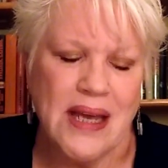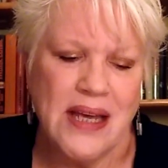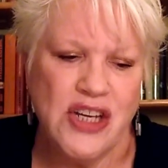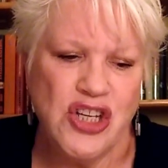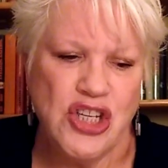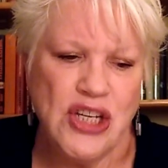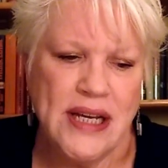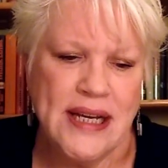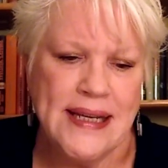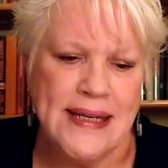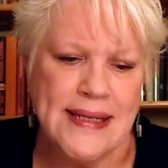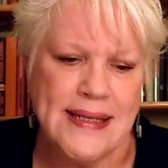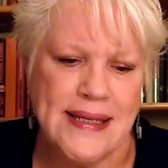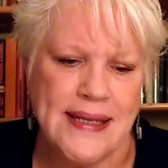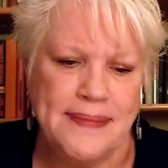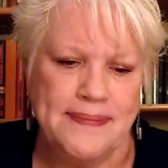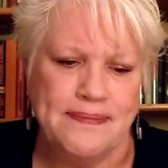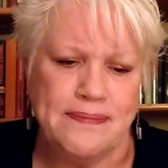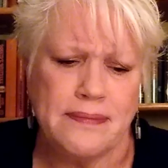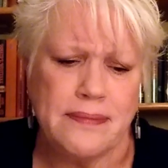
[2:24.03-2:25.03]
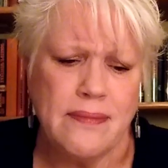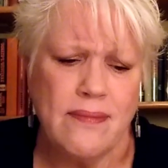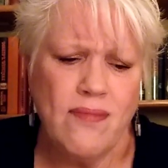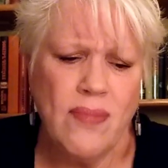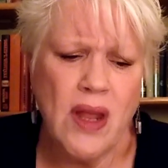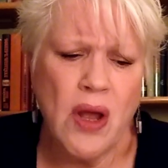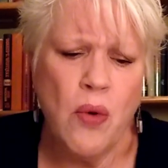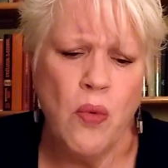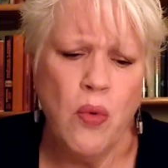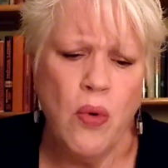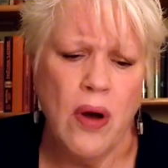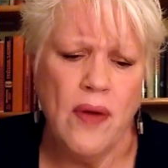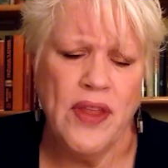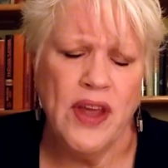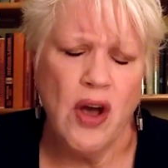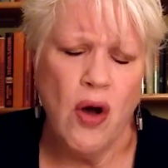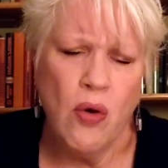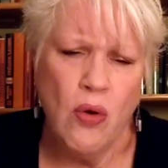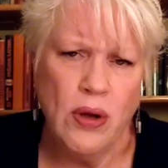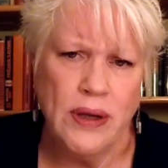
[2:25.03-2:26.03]
She's
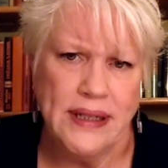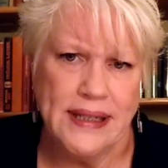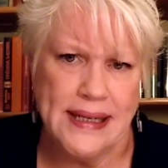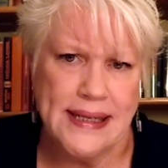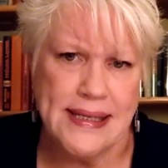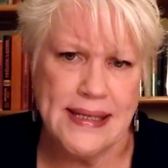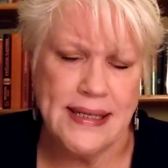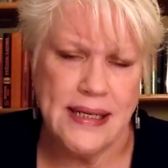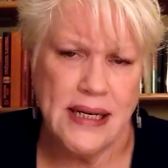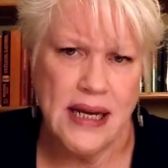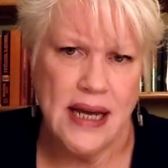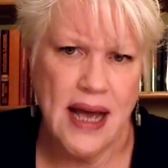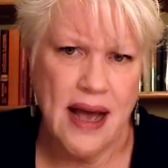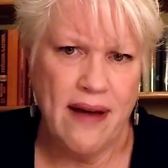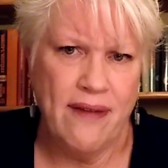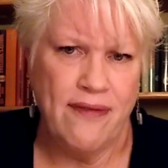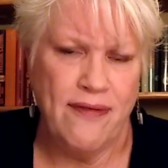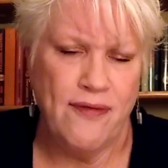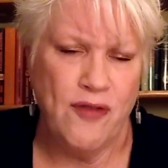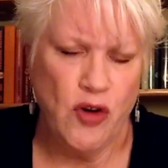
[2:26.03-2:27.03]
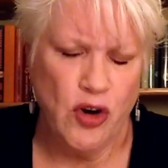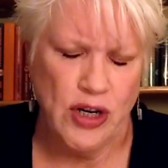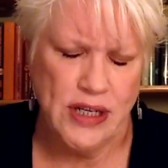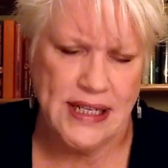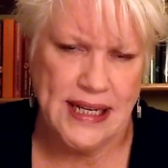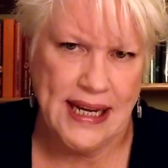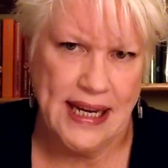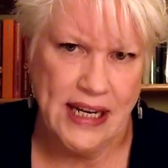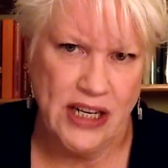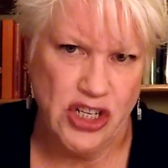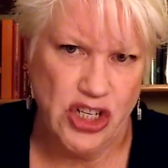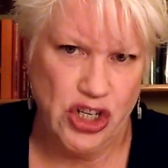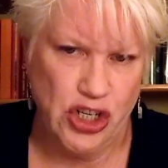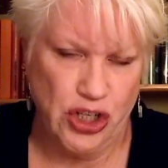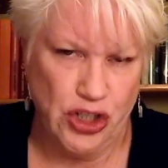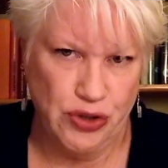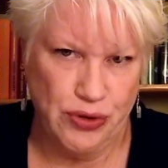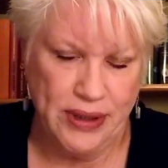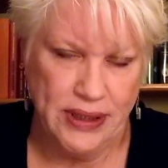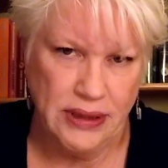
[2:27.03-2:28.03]
the oldest of 14
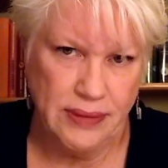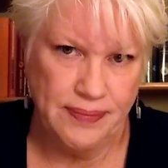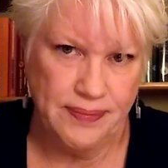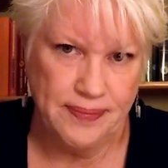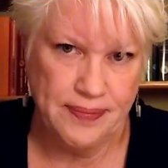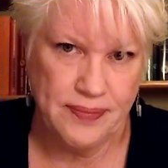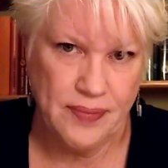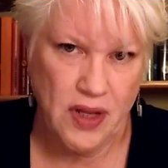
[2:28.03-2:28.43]
children.